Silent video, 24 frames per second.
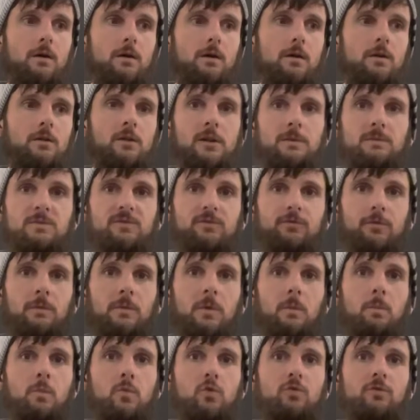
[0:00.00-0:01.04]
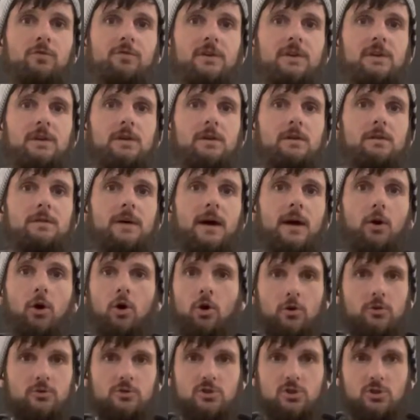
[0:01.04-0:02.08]
clips from the movie that
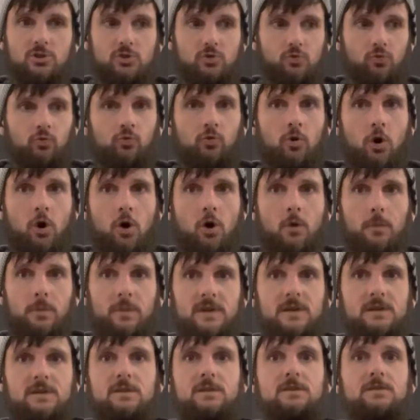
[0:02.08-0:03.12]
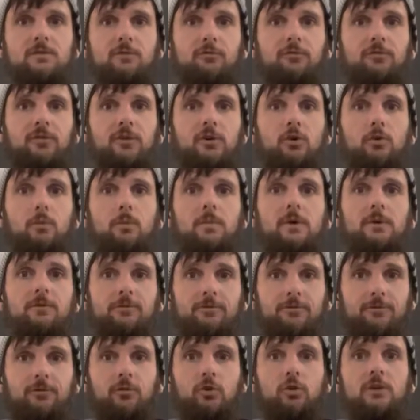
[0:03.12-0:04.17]
aren't just raw pieces of film, but
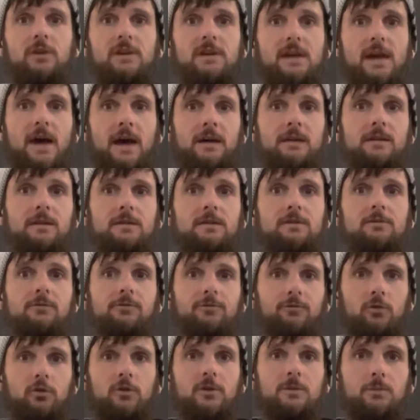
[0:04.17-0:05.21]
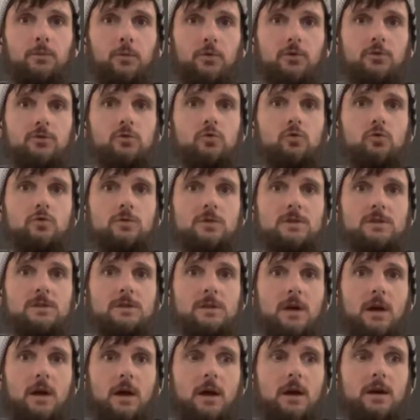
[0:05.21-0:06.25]
fully edited, fully produced
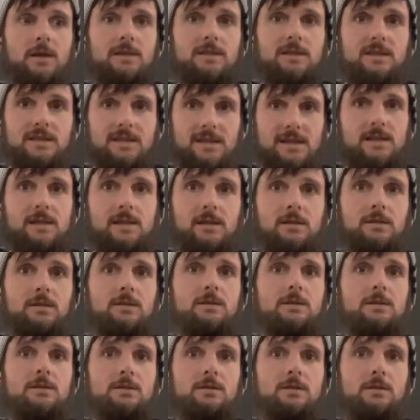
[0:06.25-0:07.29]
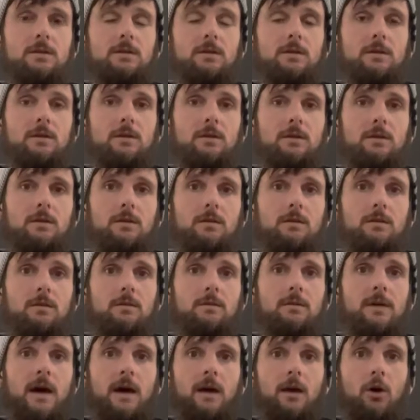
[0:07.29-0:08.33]
scenes
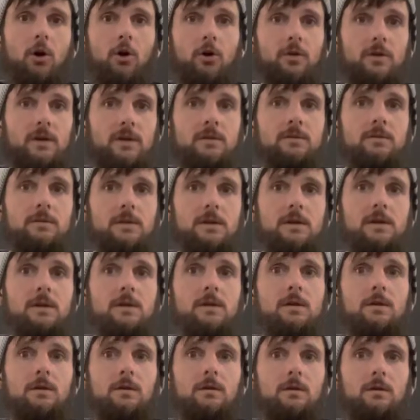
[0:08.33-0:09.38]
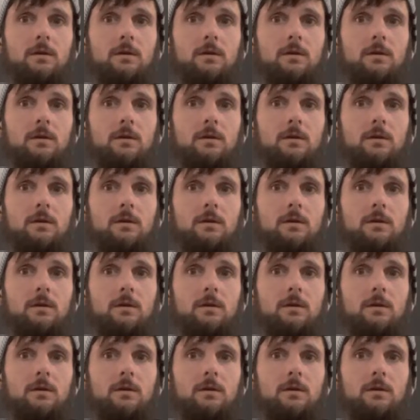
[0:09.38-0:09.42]
that aren't in the